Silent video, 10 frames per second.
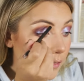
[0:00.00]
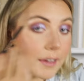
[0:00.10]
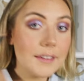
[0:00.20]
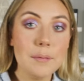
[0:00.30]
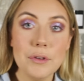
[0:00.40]
The
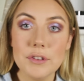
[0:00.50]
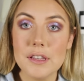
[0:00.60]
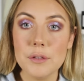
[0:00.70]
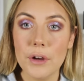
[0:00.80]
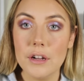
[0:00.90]
thing is I'm using
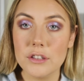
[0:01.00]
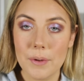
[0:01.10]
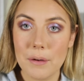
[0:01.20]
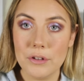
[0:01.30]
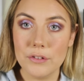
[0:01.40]
these products the
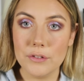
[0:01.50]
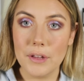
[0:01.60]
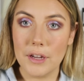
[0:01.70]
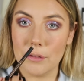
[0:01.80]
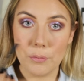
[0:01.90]
way I would use
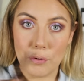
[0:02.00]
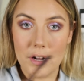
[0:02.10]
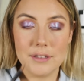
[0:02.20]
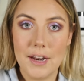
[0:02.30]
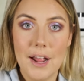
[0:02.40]
like the
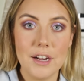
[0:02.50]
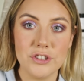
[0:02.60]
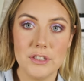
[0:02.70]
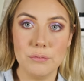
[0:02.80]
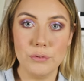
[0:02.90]
products that
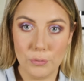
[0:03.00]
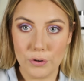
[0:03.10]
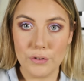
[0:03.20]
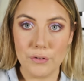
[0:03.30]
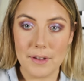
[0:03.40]
actually would
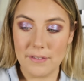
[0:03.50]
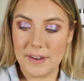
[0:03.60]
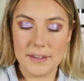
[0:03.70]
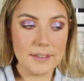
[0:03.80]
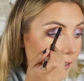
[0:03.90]
work for my
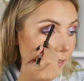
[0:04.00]
face.